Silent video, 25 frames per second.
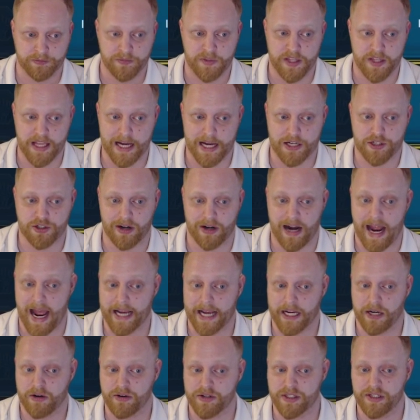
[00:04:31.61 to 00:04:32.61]
The extra
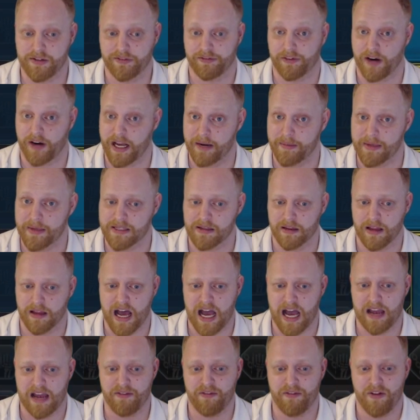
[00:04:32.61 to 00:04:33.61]
accuracy for enemies
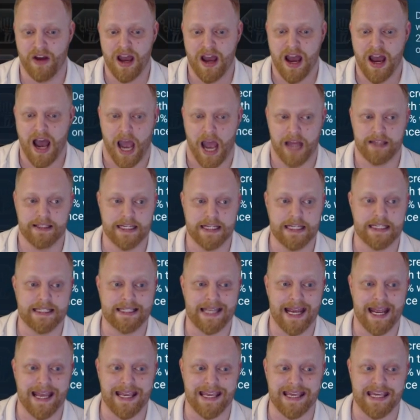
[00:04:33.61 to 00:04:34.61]
alive. I did
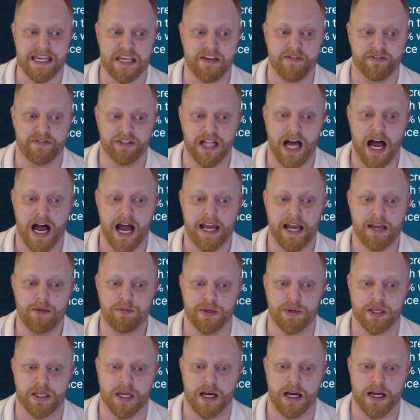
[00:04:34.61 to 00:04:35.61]
take Evil Eye
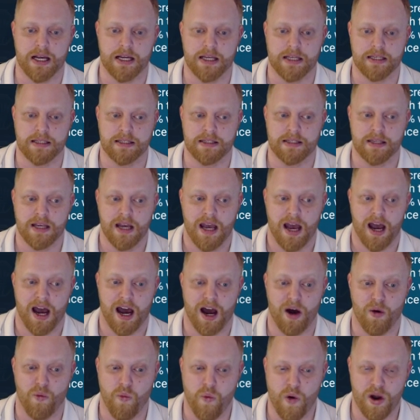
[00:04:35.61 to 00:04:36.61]
because
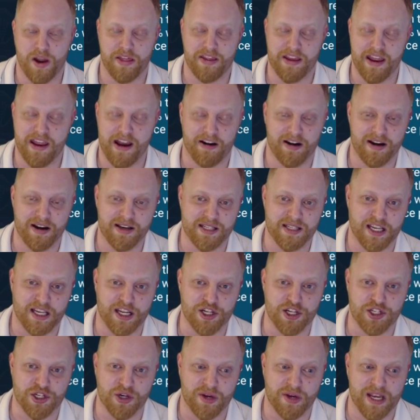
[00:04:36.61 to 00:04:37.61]
one of the areas I'm
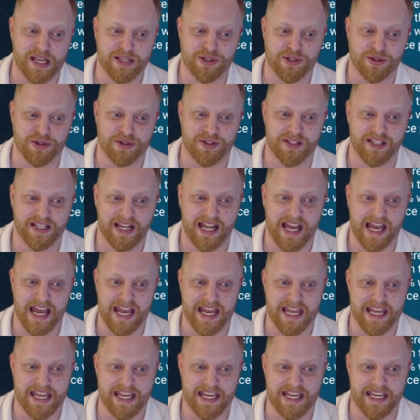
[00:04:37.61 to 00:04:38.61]
going to showcase her
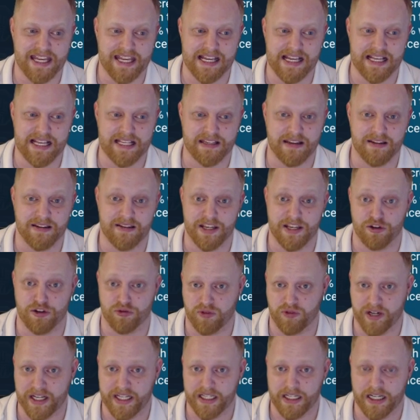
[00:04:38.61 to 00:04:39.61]
today is the
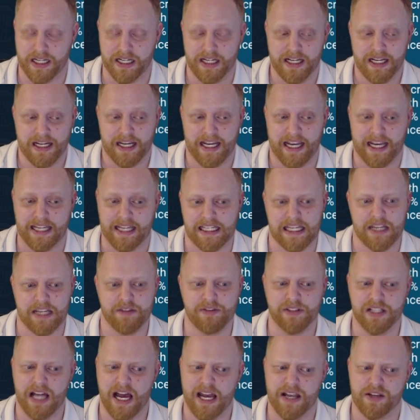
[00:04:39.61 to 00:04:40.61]
arena. And
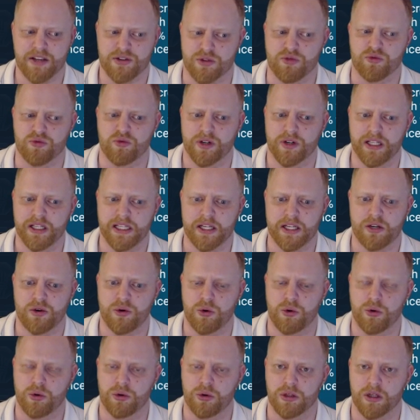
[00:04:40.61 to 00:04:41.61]
Evil Eye is a really
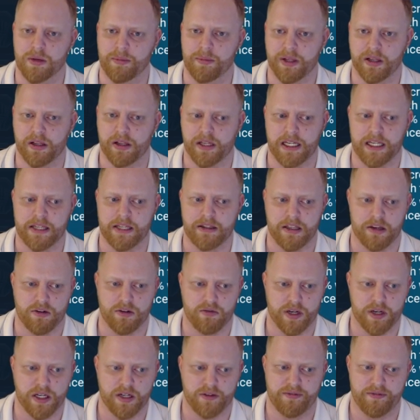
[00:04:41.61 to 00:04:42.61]
cool ability in the
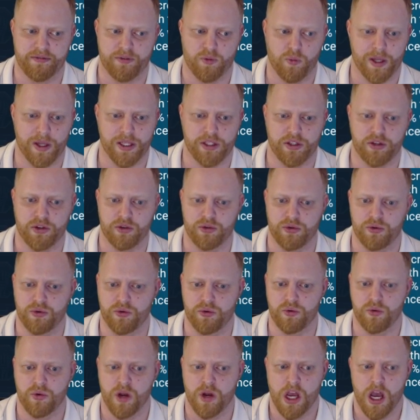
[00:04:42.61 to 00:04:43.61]
arena for when
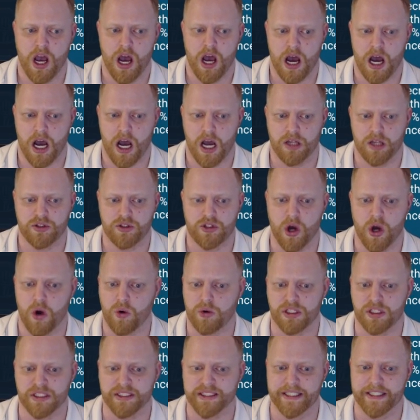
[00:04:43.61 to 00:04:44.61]
you
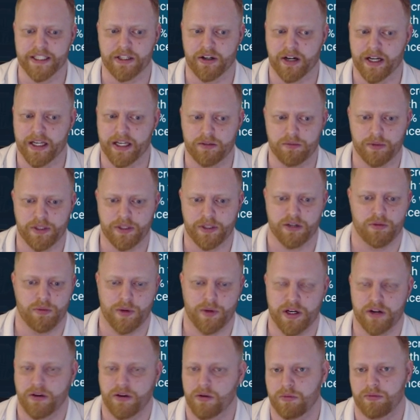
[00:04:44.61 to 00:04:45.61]
don't clear it, when
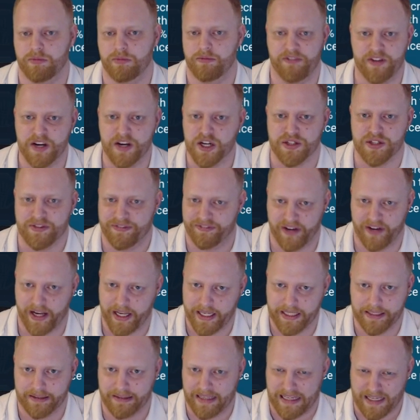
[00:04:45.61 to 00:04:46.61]
you don't finish the
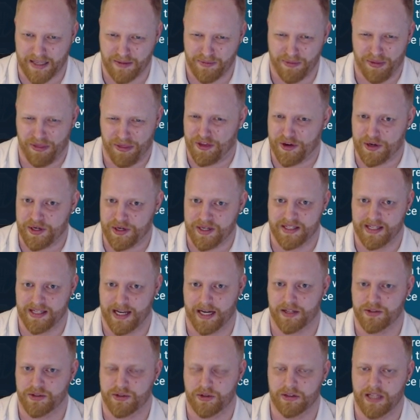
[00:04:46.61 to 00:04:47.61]
fight in like 30
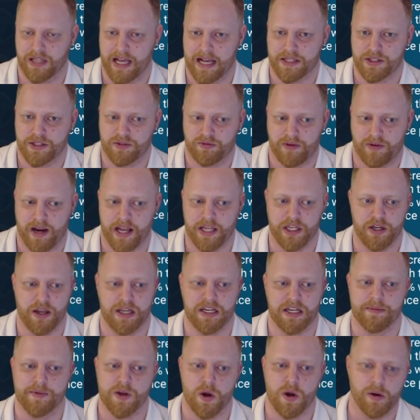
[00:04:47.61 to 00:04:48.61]
seconds or less, right? And you
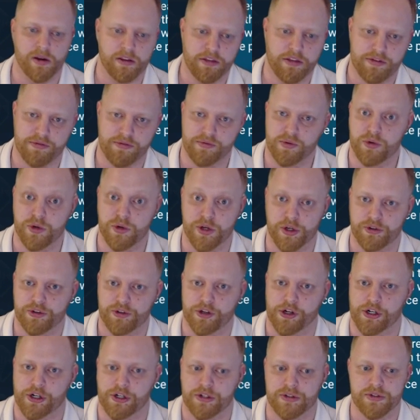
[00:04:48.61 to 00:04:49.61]
end up going through your
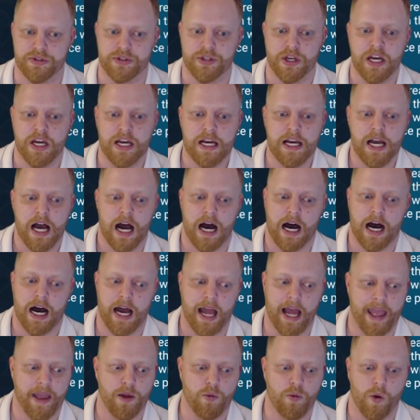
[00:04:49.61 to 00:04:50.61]
turns.
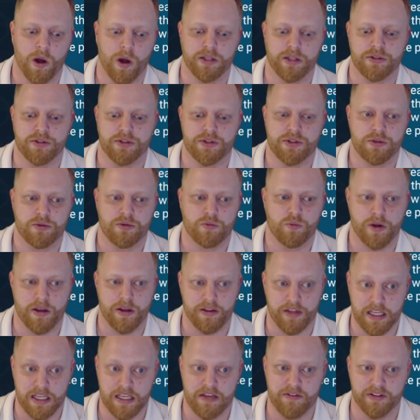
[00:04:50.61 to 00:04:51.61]
A1s
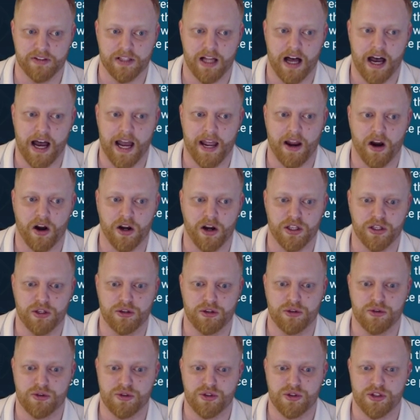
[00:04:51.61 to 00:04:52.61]
with Evil Eye are
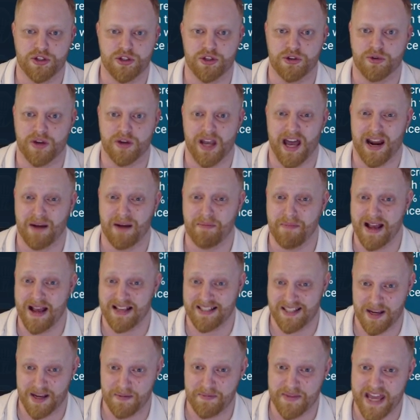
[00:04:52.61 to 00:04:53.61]
used to kind of
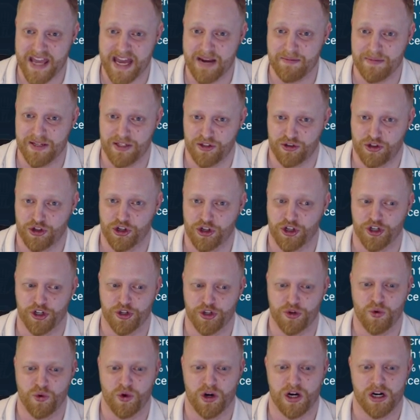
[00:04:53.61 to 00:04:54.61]
mess up the enemy's
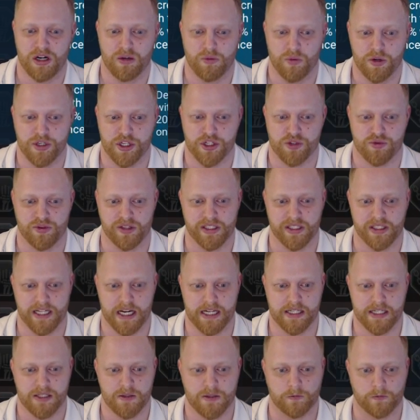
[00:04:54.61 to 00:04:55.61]
turn order, which is really
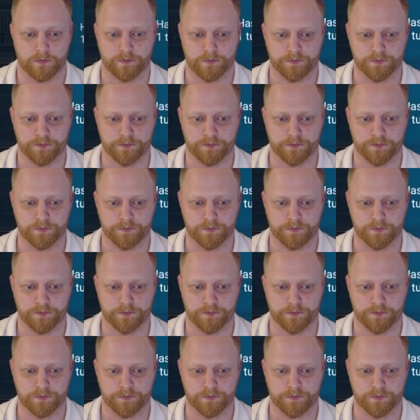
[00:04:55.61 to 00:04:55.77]
nice.